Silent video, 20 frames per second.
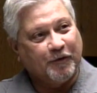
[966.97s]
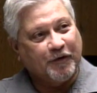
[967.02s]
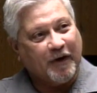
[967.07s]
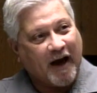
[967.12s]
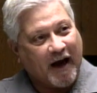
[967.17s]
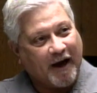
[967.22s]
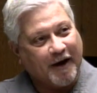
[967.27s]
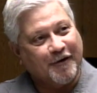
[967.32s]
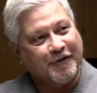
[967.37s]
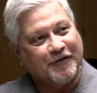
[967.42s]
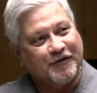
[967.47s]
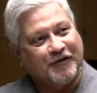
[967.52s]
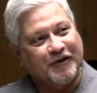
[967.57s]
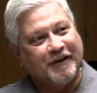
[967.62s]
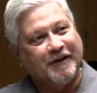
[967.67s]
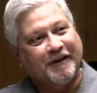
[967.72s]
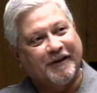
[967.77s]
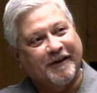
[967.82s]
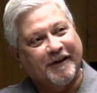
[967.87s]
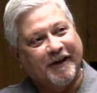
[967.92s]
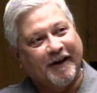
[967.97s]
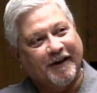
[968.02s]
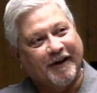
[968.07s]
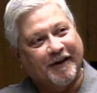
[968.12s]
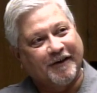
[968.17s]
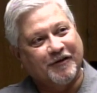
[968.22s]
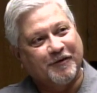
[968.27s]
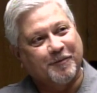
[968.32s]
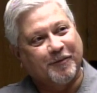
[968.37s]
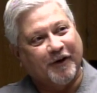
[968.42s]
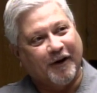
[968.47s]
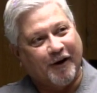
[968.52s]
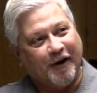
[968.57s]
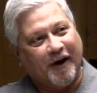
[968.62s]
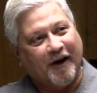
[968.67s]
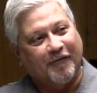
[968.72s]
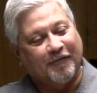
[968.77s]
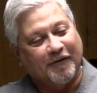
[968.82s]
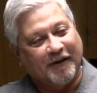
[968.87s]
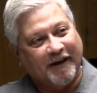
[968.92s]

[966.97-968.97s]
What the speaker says: higher seed can get its playoff